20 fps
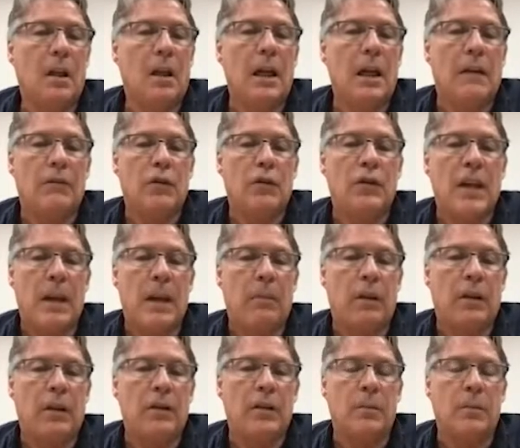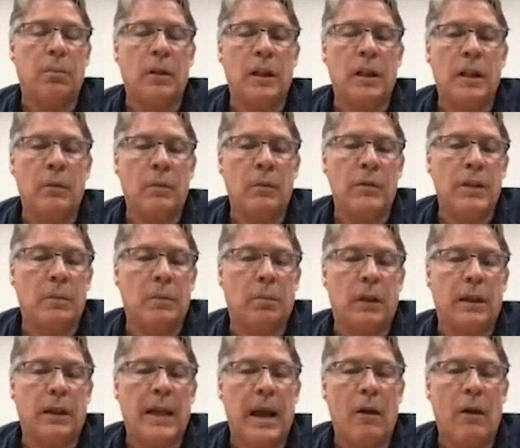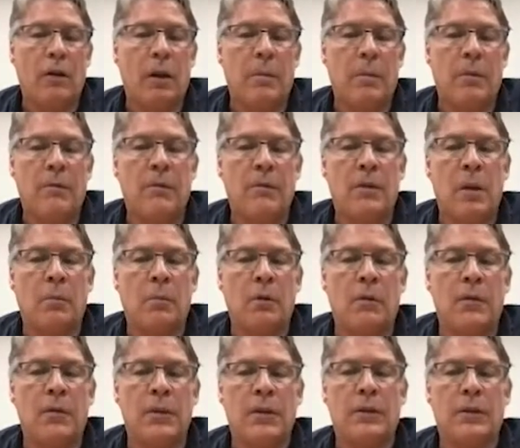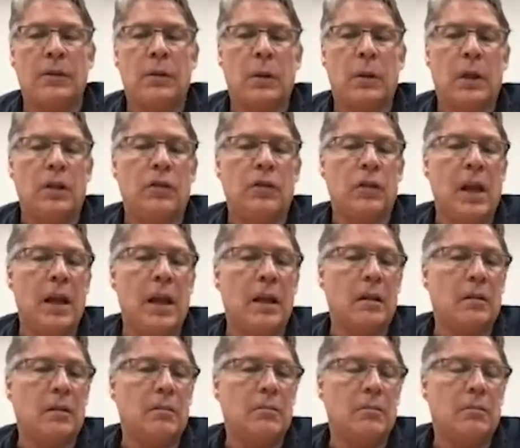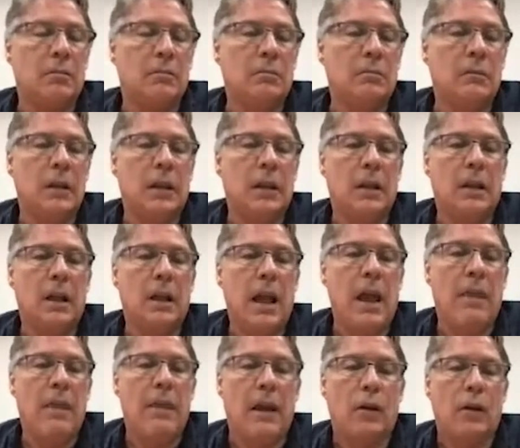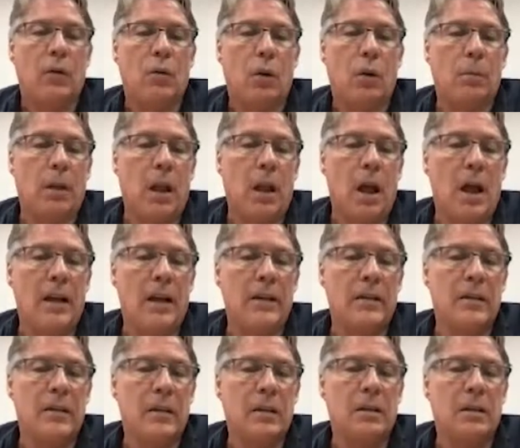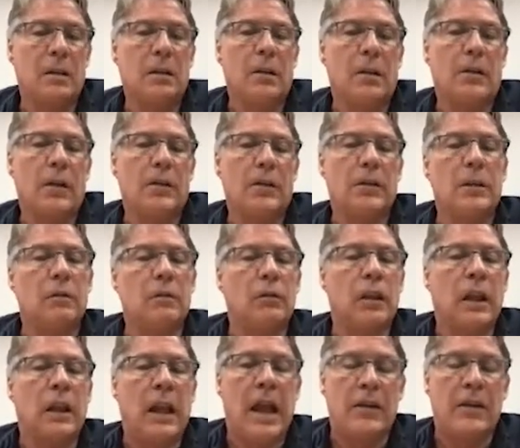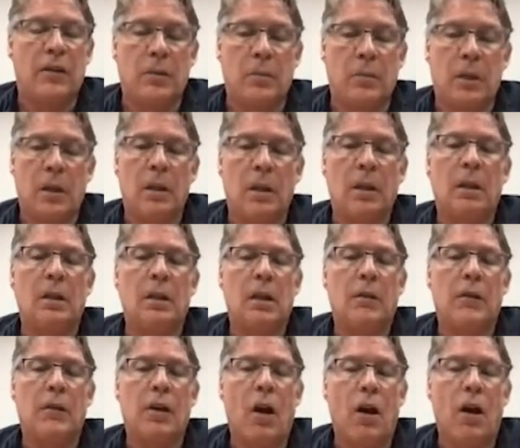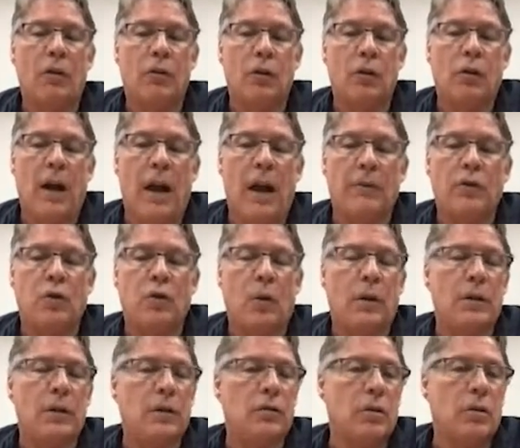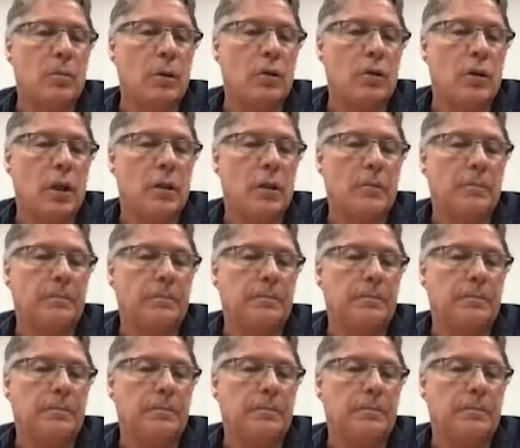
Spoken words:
After sampling is complete, we simply count up the number of visits to each state and then normalize, thus yielding an estimate of the causal graph's joint distribution.